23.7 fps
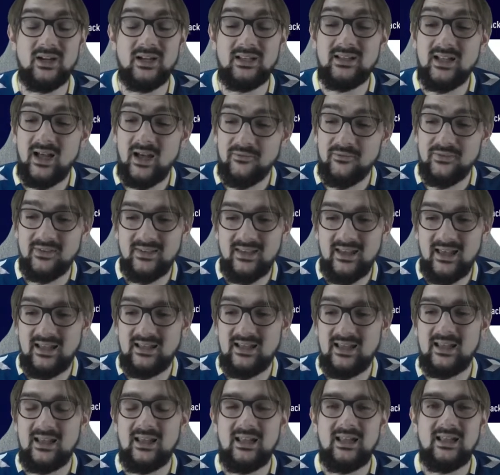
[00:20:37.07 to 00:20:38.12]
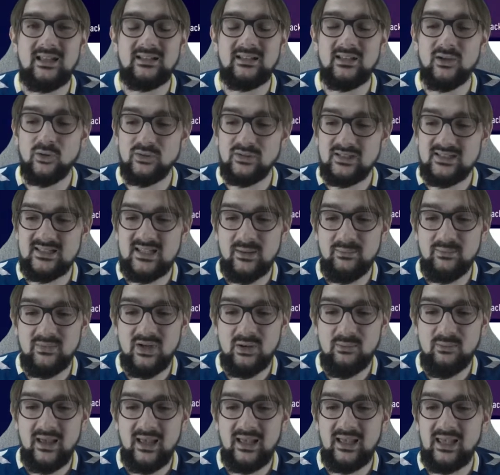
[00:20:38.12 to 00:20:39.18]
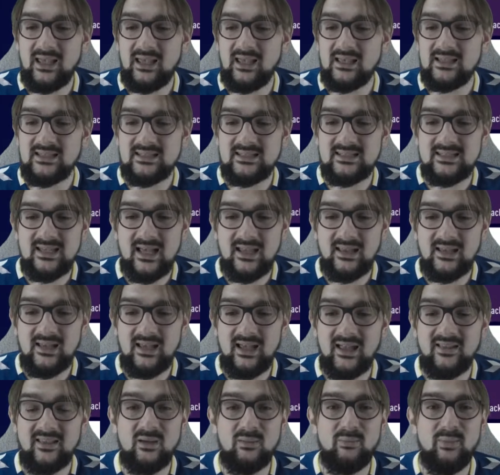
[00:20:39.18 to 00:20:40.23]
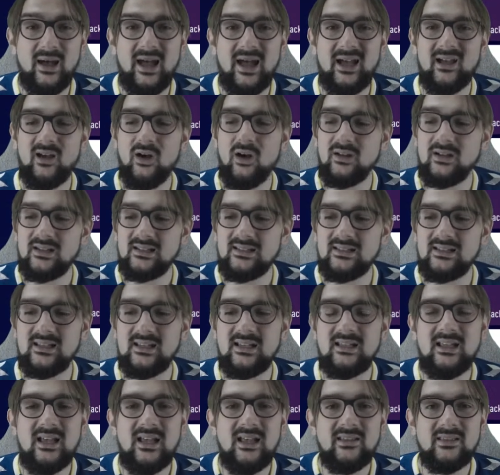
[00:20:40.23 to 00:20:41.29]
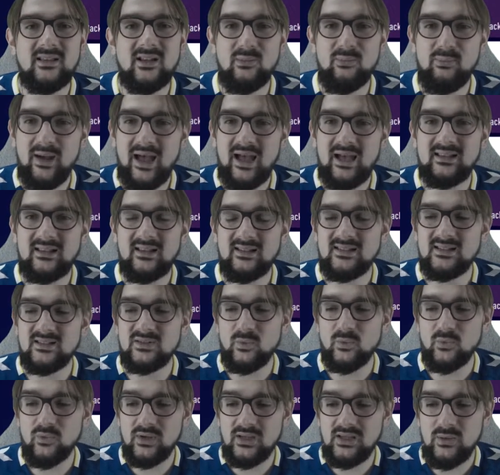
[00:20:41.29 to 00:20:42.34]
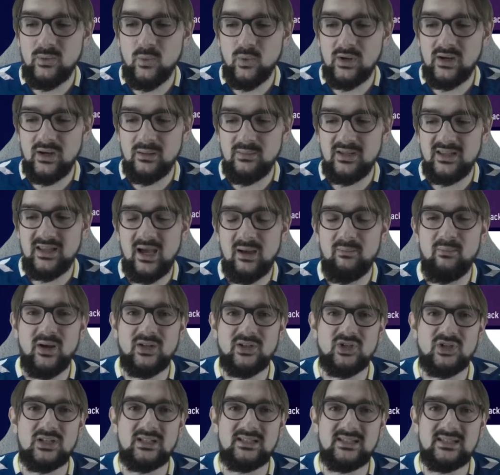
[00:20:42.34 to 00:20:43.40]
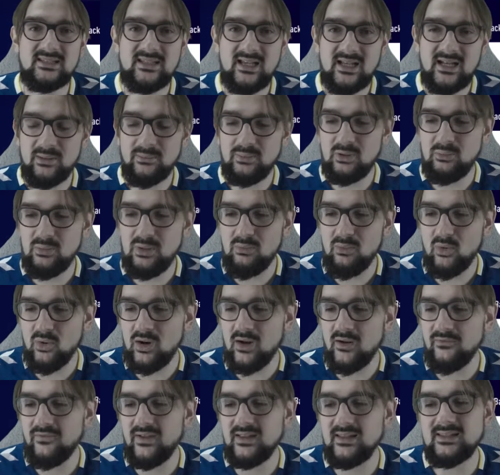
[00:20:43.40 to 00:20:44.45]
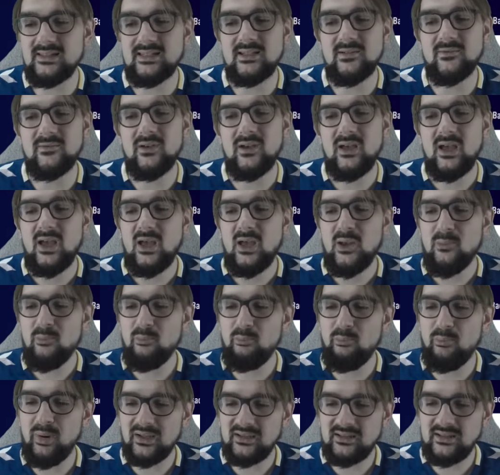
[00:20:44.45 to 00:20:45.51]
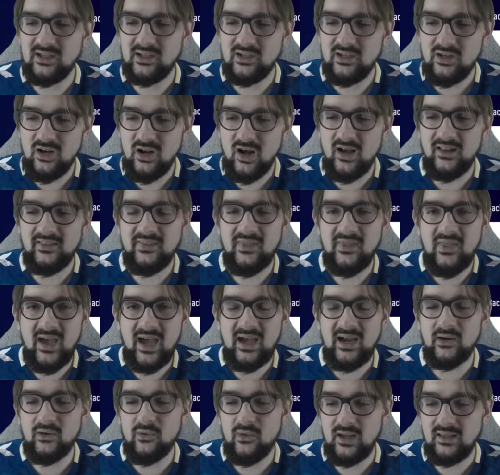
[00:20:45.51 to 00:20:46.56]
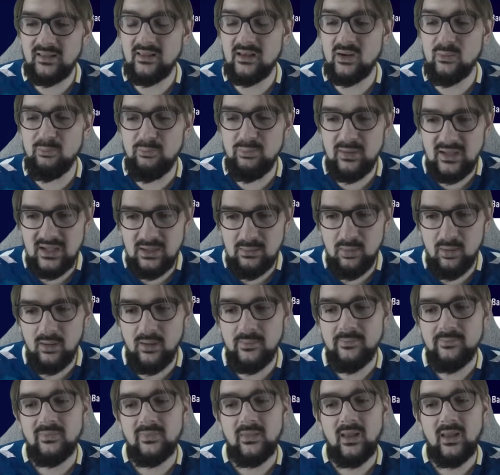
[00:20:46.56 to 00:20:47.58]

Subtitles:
Enough said. The only sub they're making is Selic at the back. Honestly, their back doesn't really worry me that much. It's set up to be more offensive, but they're not that great. They're beatable.